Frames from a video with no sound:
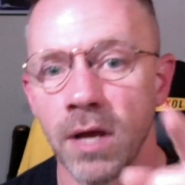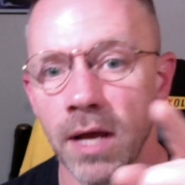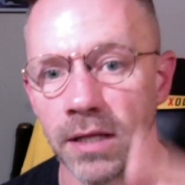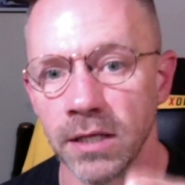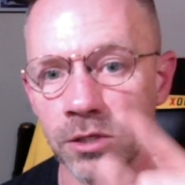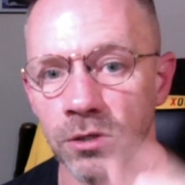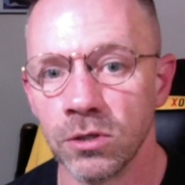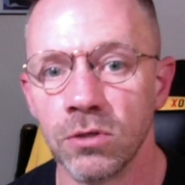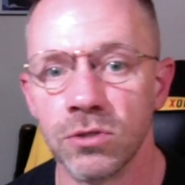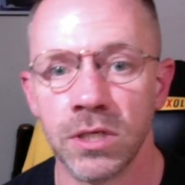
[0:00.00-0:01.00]
and that you're
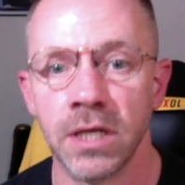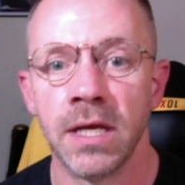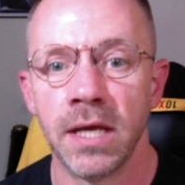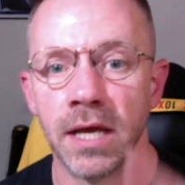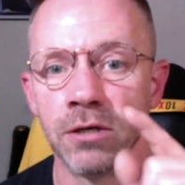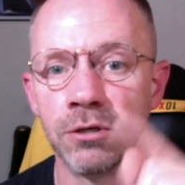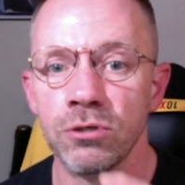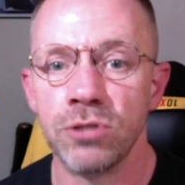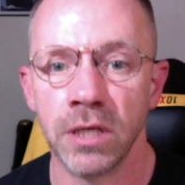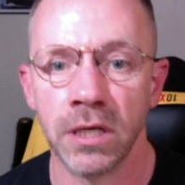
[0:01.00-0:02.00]
using it and you're
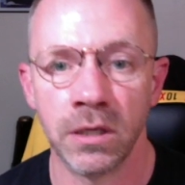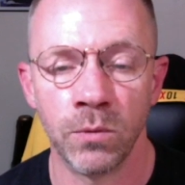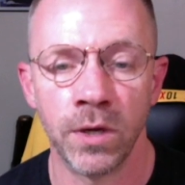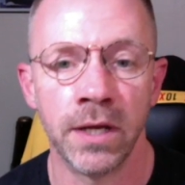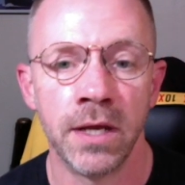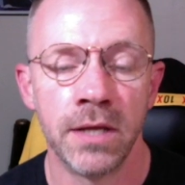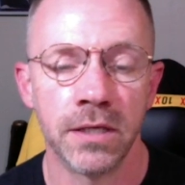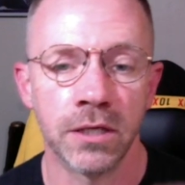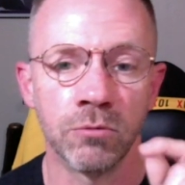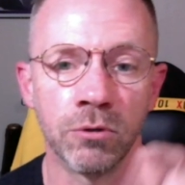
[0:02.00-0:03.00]
using it in a way that
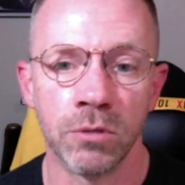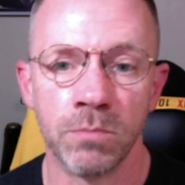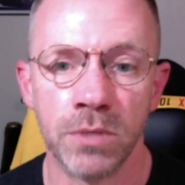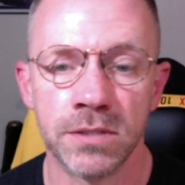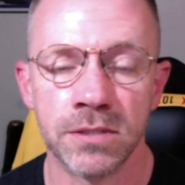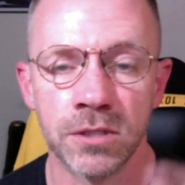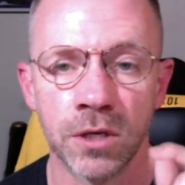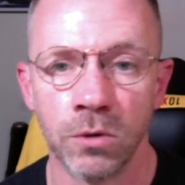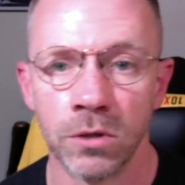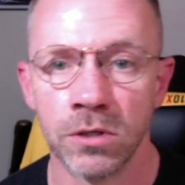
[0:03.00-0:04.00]
can grow your business, can
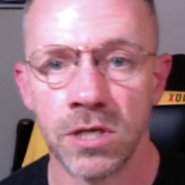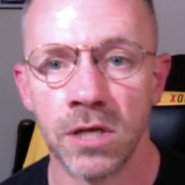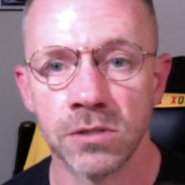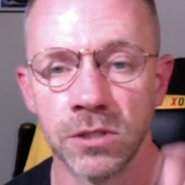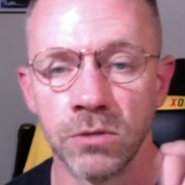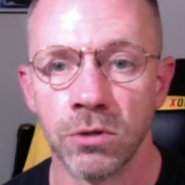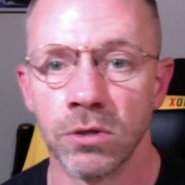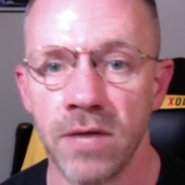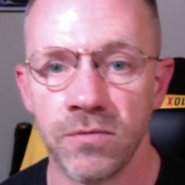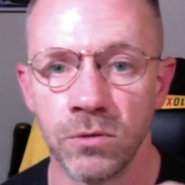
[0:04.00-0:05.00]
grow your sales, can grow your
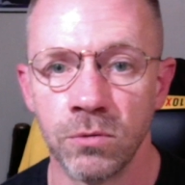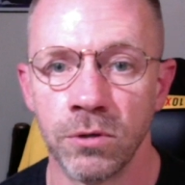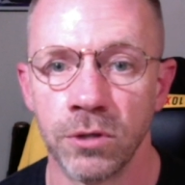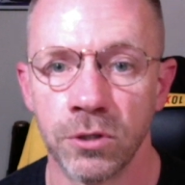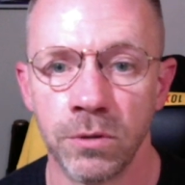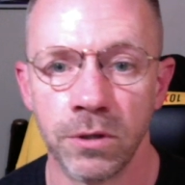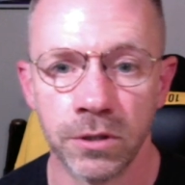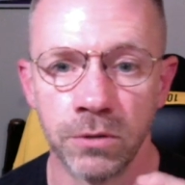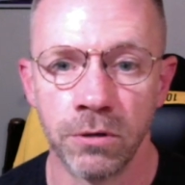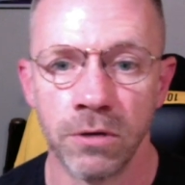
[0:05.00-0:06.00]
life, can grow your career, can
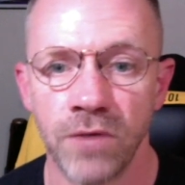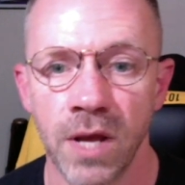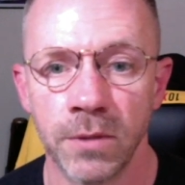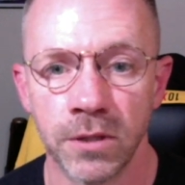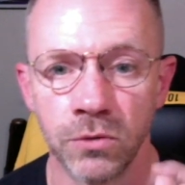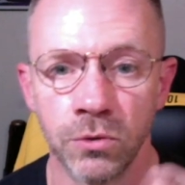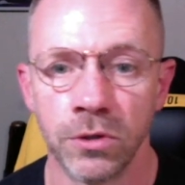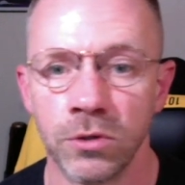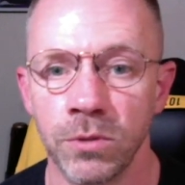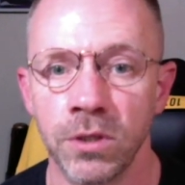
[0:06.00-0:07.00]
grow your family, can grow your
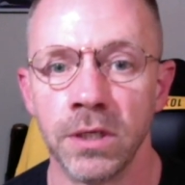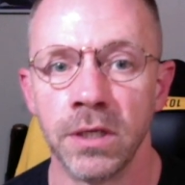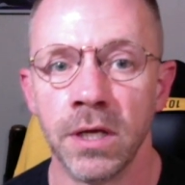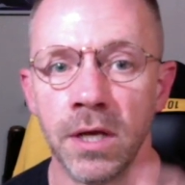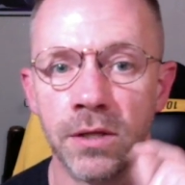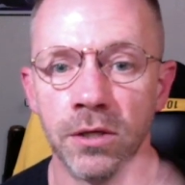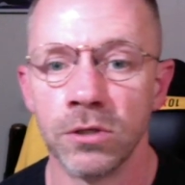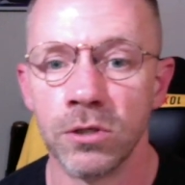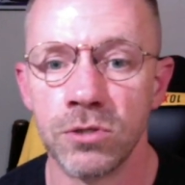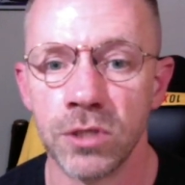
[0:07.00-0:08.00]
community, that you're
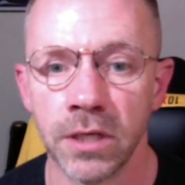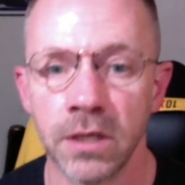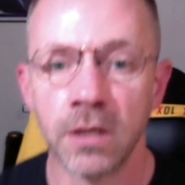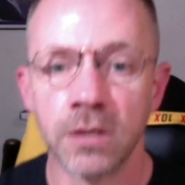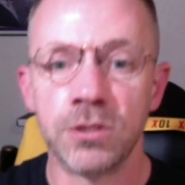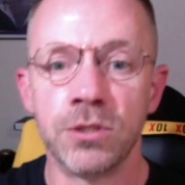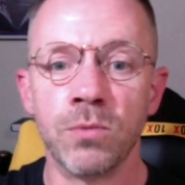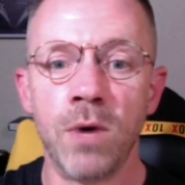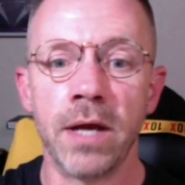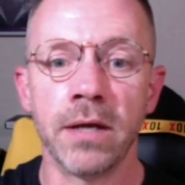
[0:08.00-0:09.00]
using it to
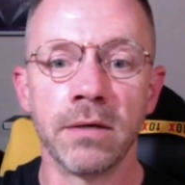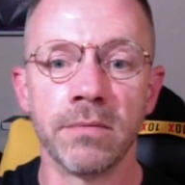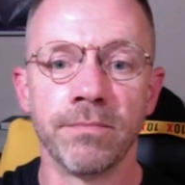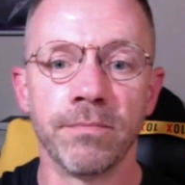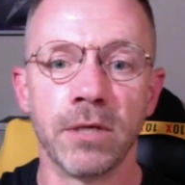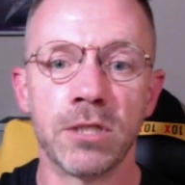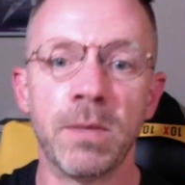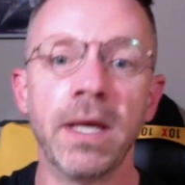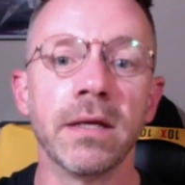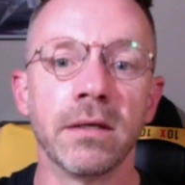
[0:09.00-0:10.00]
what?
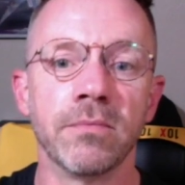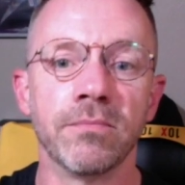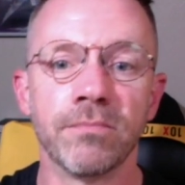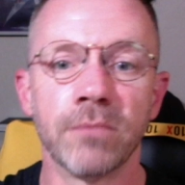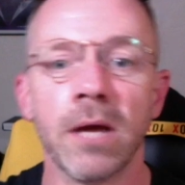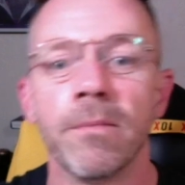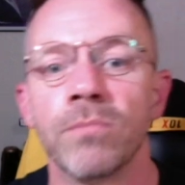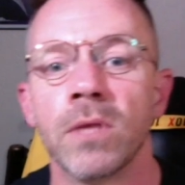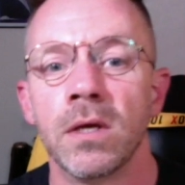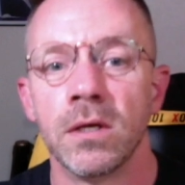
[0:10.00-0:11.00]
Expand. Okay.
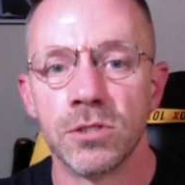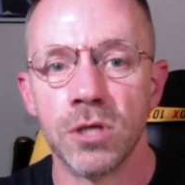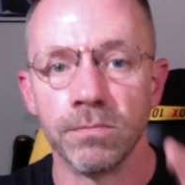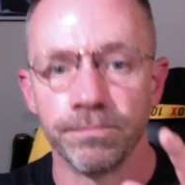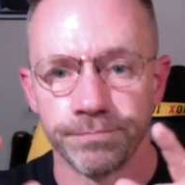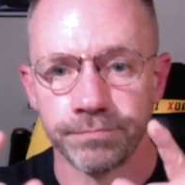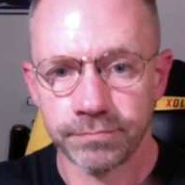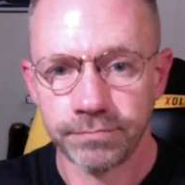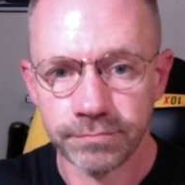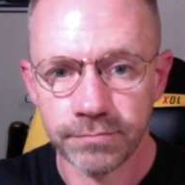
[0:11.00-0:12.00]
So
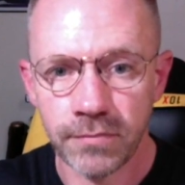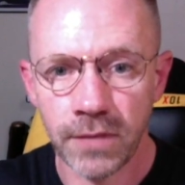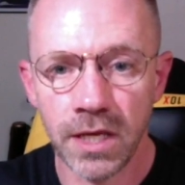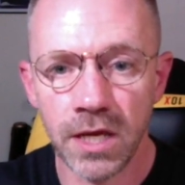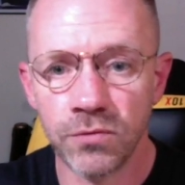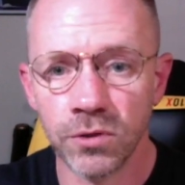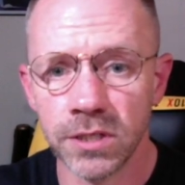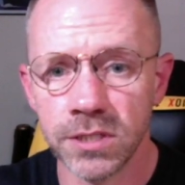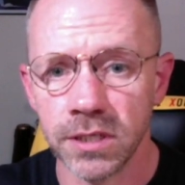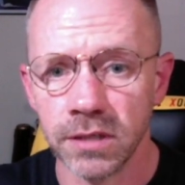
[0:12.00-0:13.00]
if you're
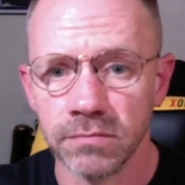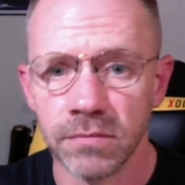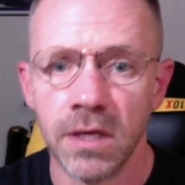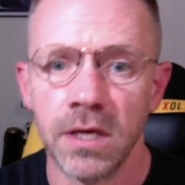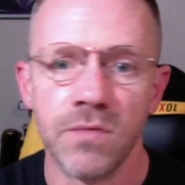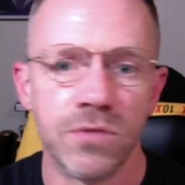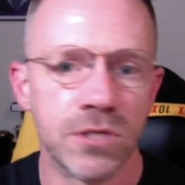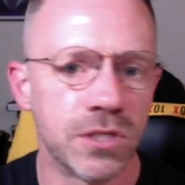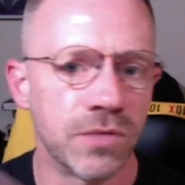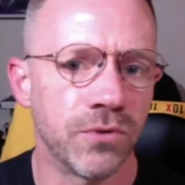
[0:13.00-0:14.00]
listening, if this is
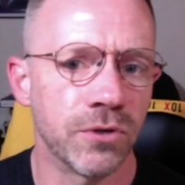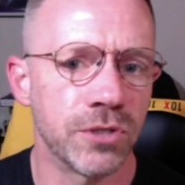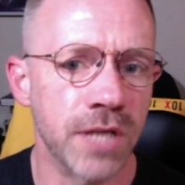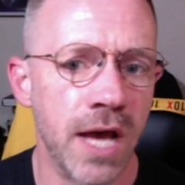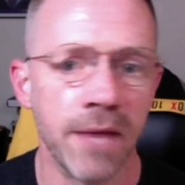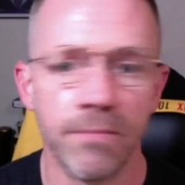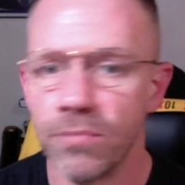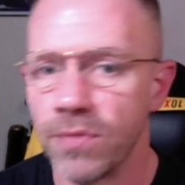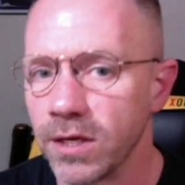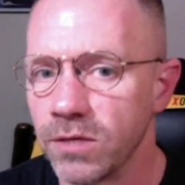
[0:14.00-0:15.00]
the first time,
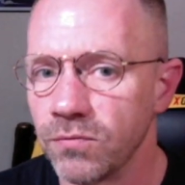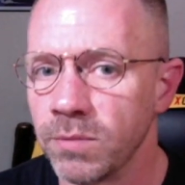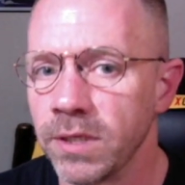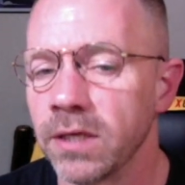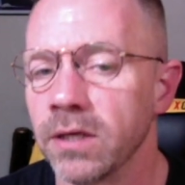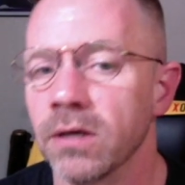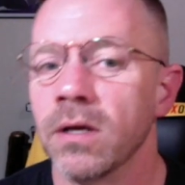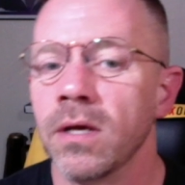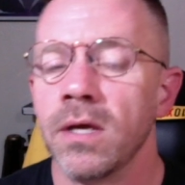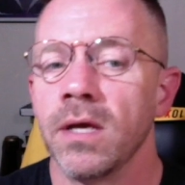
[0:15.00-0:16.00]
thank you for being here.
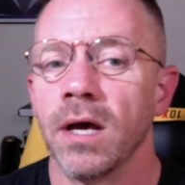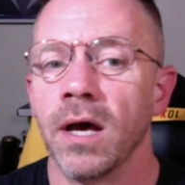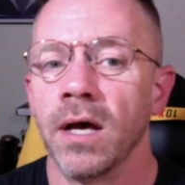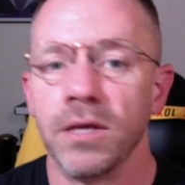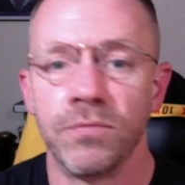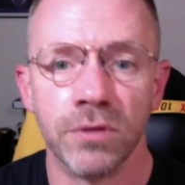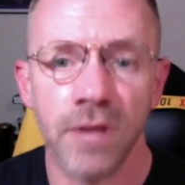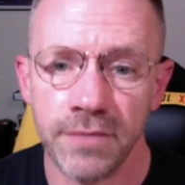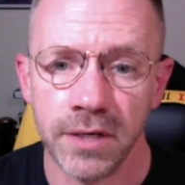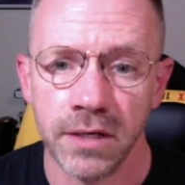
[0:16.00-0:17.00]
Uh, if you're
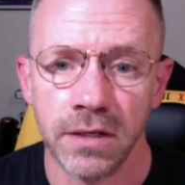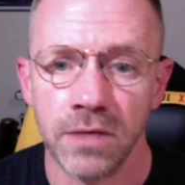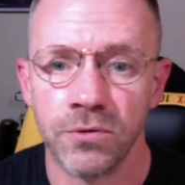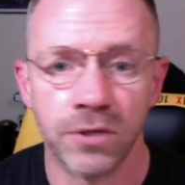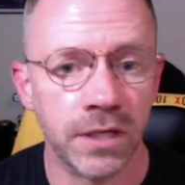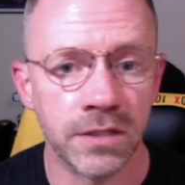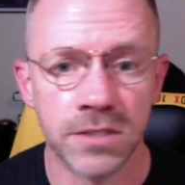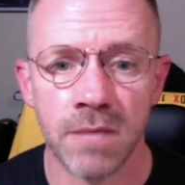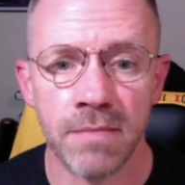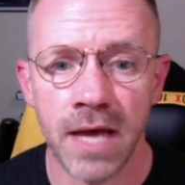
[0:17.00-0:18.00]
loving it, if you're getting
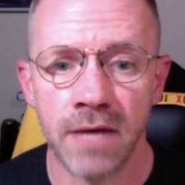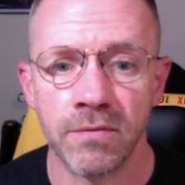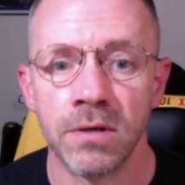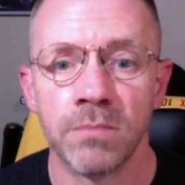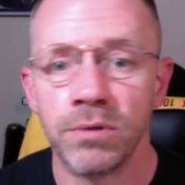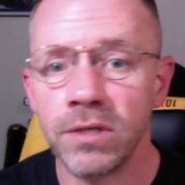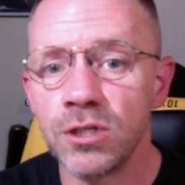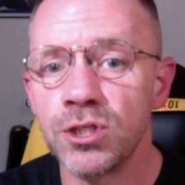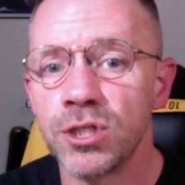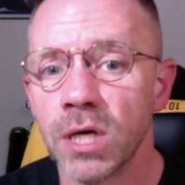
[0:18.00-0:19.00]
something out of it, please
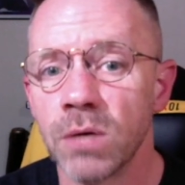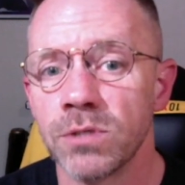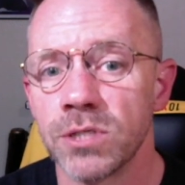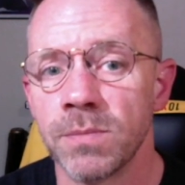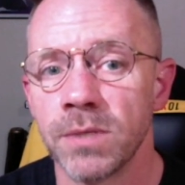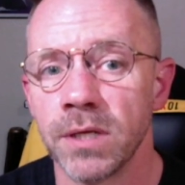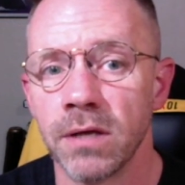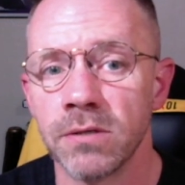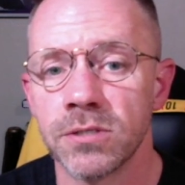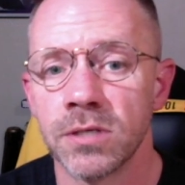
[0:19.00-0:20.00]
share it with somebody else